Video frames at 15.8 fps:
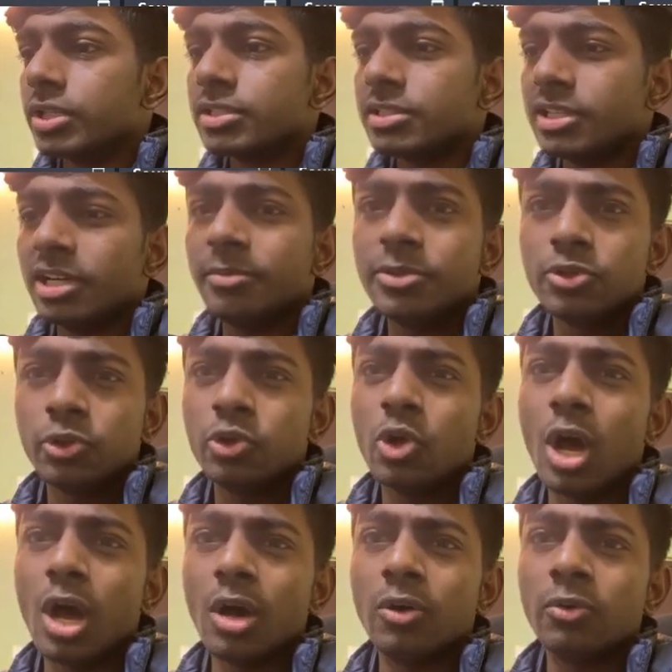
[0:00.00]
just let me show
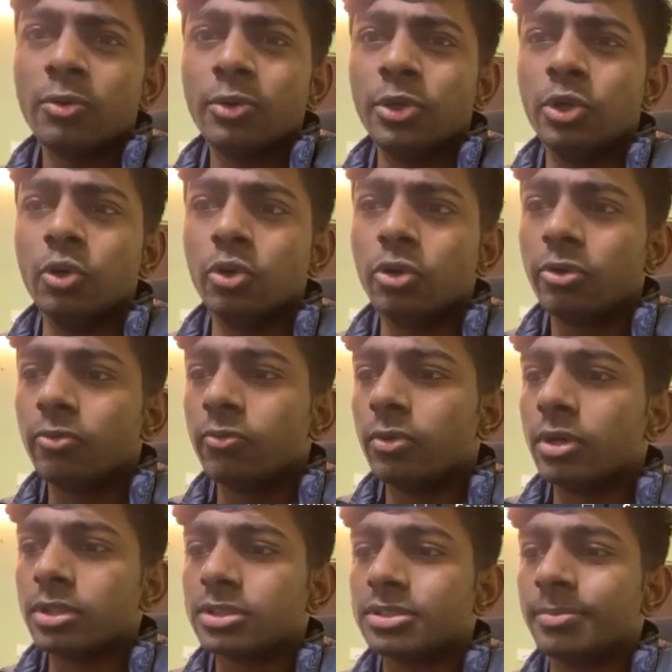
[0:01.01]
you how YouTube
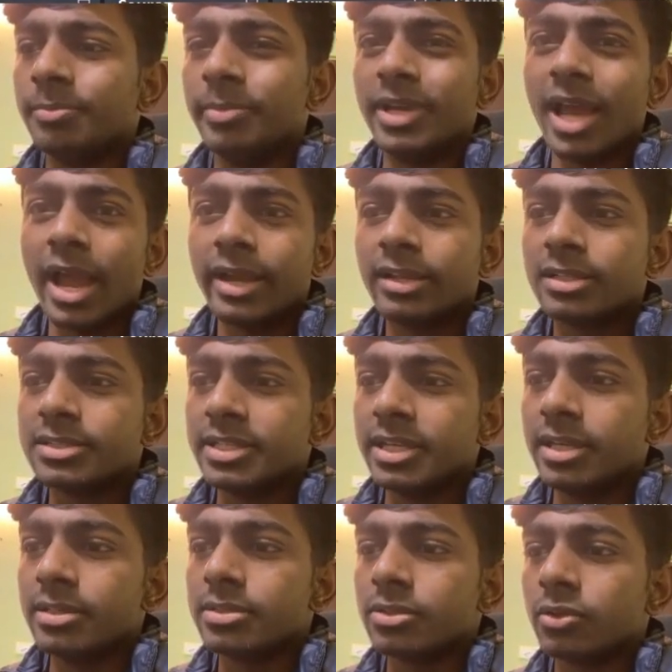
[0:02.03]
works behind the
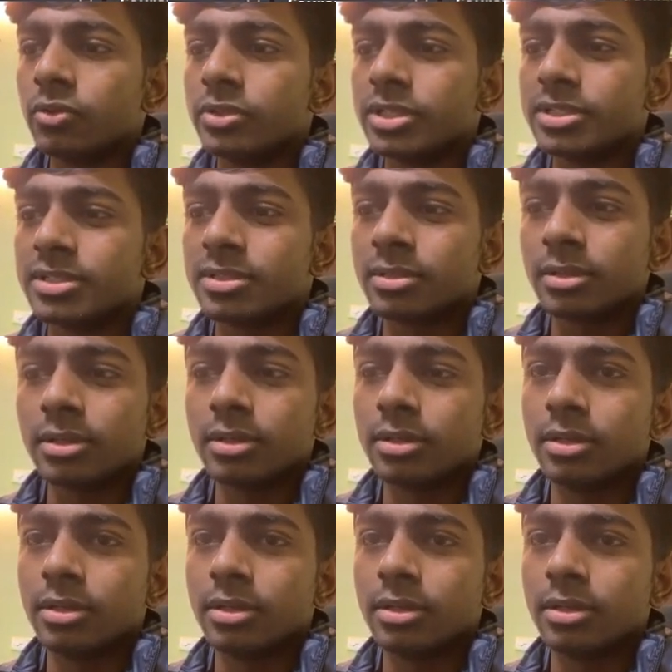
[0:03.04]
scenes. Just